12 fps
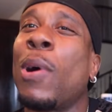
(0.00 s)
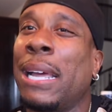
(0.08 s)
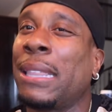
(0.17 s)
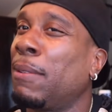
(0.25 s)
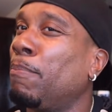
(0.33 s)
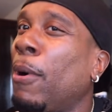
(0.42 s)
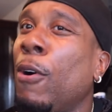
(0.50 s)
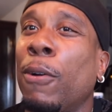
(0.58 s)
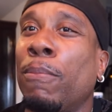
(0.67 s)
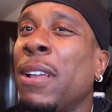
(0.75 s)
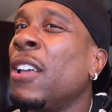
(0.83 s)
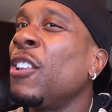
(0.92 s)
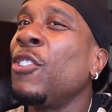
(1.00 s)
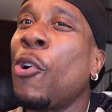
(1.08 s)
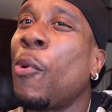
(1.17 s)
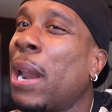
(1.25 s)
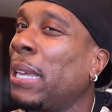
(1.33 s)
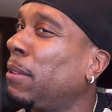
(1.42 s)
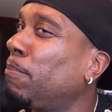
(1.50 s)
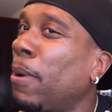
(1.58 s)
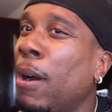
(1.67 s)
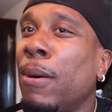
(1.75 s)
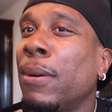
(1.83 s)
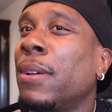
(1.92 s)
I like the bulk. You know I like the
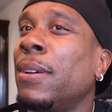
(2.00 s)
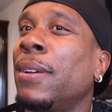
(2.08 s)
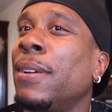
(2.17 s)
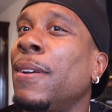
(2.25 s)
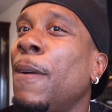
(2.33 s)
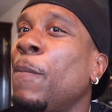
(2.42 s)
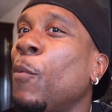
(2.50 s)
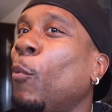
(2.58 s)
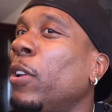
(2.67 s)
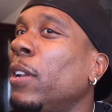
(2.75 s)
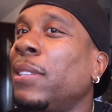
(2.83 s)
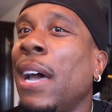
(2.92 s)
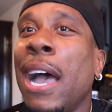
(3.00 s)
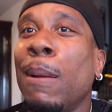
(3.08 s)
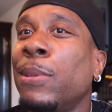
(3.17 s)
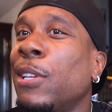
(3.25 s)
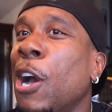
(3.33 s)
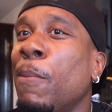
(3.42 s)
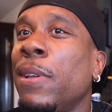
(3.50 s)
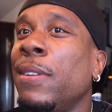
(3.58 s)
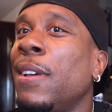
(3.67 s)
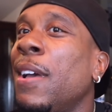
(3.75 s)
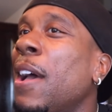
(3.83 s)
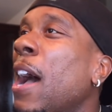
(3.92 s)
bulk. Winter time's
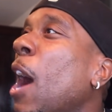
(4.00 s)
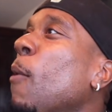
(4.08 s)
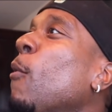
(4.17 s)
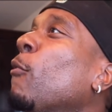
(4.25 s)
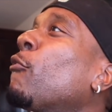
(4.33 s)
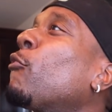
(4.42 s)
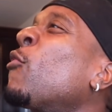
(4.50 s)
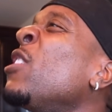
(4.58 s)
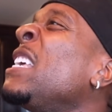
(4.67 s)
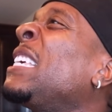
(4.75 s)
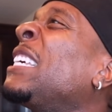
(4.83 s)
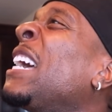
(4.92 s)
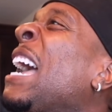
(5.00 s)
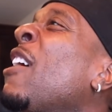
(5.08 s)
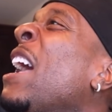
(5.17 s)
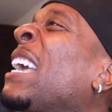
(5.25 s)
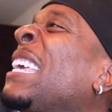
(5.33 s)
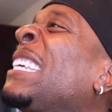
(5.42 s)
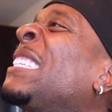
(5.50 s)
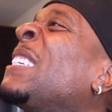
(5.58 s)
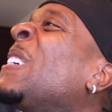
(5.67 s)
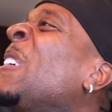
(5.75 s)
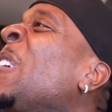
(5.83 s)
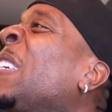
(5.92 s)
coming. I want free khakis,
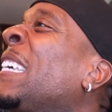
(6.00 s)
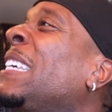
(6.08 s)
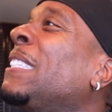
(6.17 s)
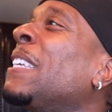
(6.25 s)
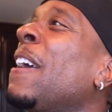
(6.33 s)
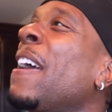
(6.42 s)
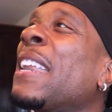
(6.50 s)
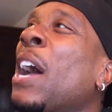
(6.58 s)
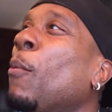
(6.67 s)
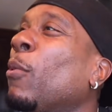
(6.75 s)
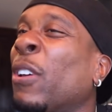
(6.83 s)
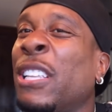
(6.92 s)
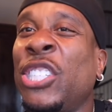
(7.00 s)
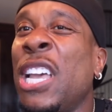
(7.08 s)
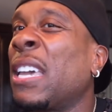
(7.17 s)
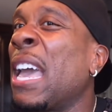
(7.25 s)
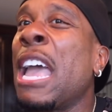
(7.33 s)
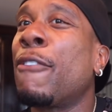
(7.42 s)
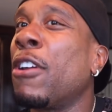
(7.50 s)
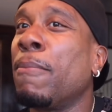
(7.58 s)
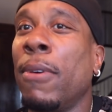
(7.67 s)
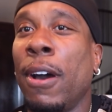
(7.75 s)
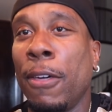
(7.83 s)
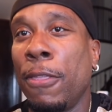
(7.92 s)
cookies, and I want a check every
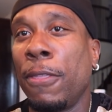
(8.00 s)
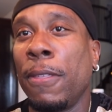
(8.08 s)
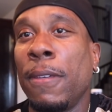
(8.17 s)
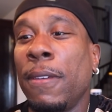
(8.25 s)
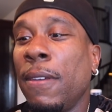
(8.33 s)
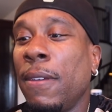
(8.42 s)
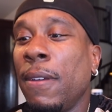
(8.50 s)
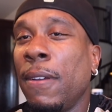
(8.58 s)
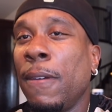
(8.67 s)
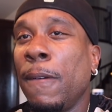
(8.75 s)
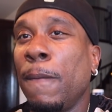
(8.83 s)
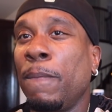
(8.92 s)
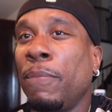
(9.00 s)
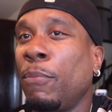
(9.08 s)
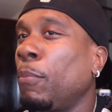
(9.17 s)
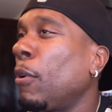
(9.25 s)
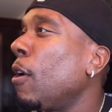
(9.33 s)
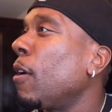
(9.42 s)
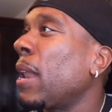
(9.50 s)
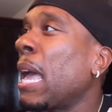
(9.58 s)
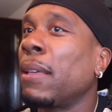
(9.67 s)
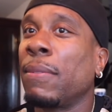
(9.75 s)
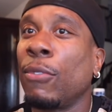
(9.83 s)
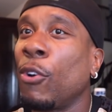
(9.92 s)
month. Boy,
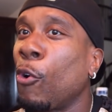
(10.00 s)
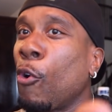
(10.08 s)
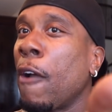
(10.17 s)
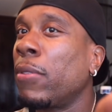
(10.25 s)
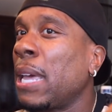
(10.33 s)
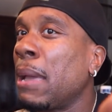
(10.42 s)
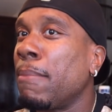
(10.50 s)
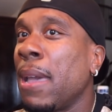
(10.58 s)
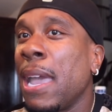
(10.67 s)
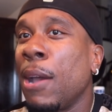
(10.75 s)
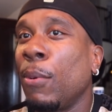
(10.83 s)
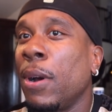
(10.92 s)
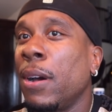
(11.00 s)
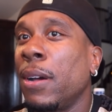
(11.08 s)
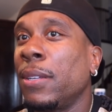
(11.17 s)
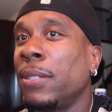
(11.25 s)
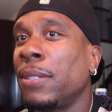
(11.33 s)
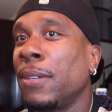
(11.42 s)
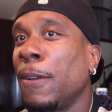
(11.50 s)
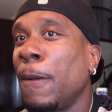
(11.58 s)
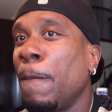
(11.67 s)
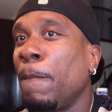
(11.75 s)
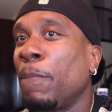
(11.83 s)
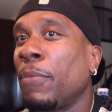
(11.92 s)
that whoever that man was,
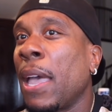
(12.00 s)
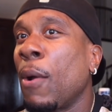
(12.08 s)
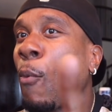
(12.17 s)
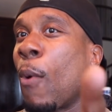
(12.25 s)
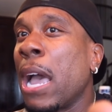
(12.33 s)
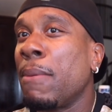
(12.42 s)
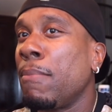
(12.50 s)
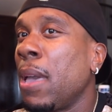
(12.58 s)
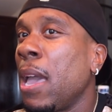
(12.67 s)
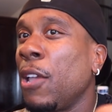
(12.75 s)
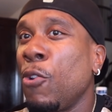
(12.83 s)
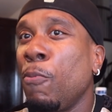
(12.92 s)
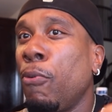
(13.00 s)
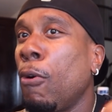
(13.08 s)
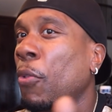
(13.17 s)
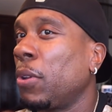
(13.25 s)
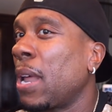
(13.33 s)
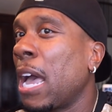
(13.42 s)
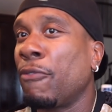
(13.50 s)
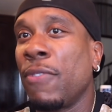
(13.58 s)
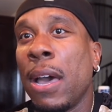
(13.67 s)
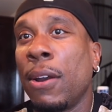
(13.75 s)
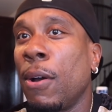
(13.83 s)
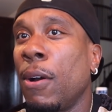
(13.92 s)
that white man you pulled the knife
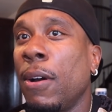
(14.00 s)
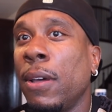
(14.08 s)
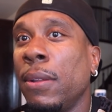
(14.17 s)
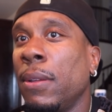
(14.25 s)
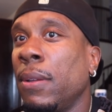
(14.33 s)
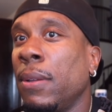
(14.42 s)
out on,